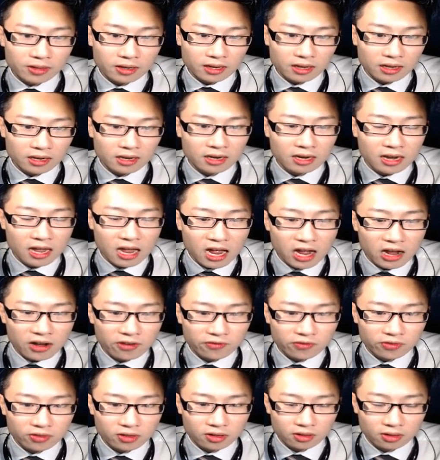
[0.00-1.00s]
And then
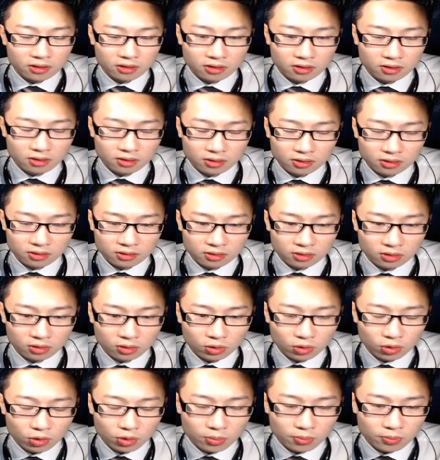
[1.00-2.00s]
after the
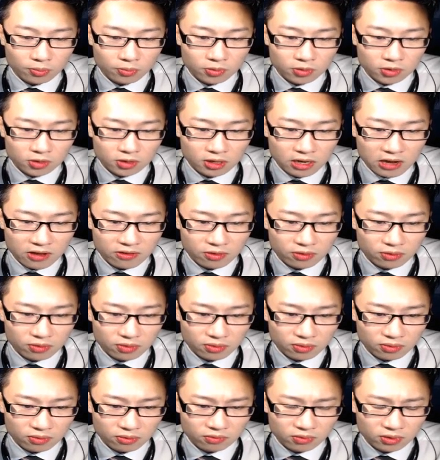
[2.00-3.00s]
loop, you have a
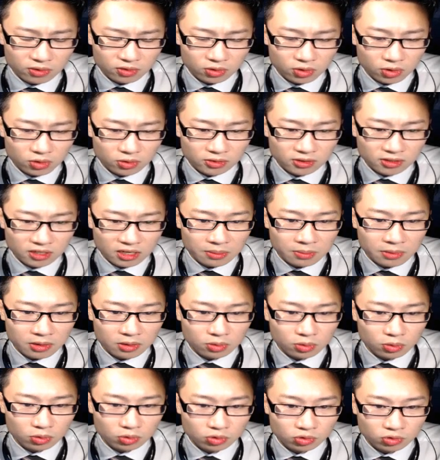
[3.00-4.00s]
return statement
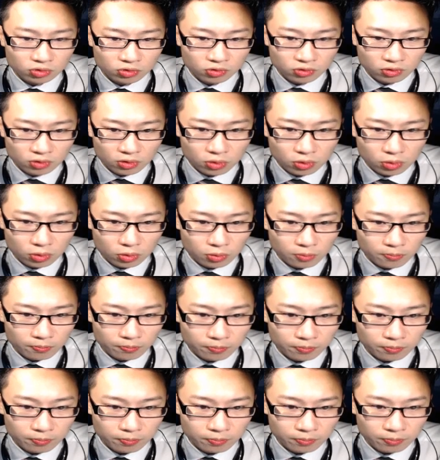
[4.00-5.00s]
called true,
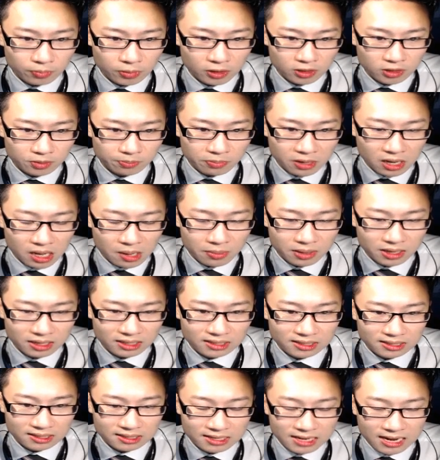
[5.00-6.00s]
because public
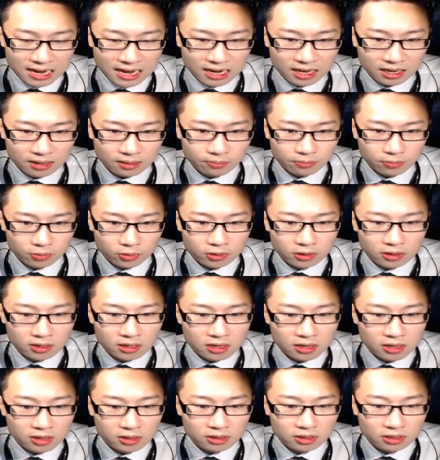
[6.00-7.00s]
static
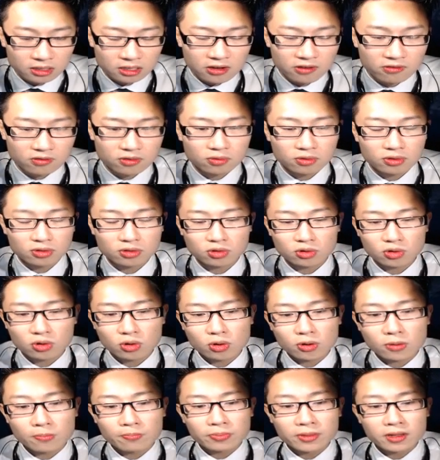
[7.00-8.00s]
Boolean, you have to
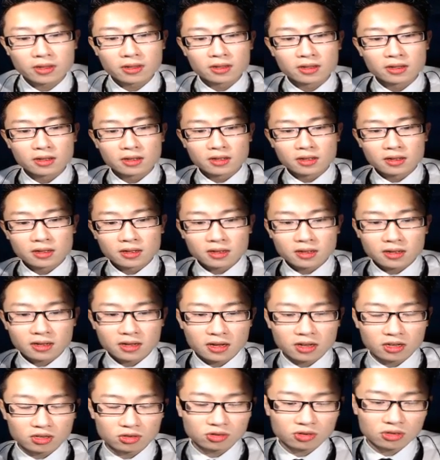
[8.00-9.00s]
return
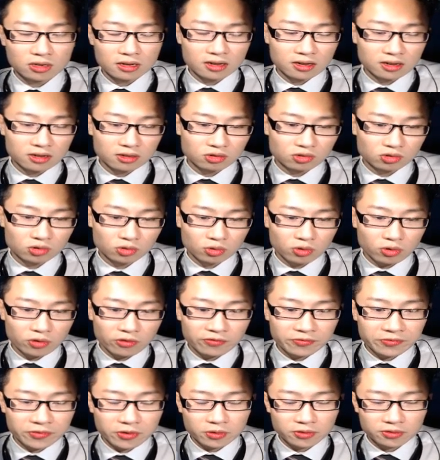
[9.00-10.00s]
a true or
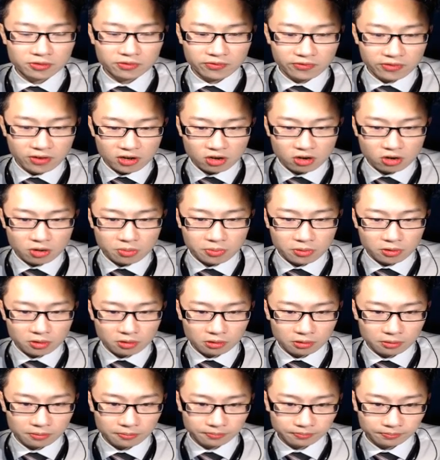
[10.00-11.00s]
false variable.